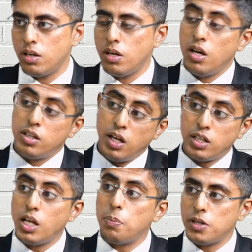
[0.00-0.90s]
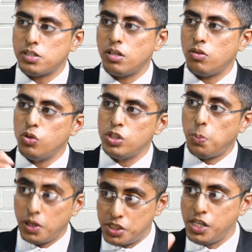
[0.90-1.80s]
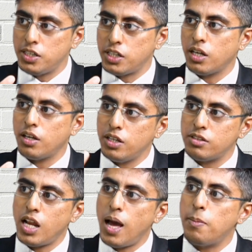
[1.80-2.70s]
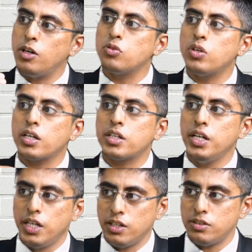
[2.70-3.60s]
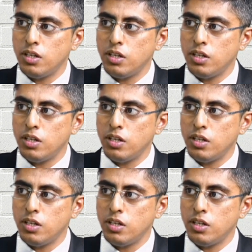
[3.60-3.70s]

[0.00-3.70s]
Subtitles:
the other person who is purchasing, he is liable to deduct TDS.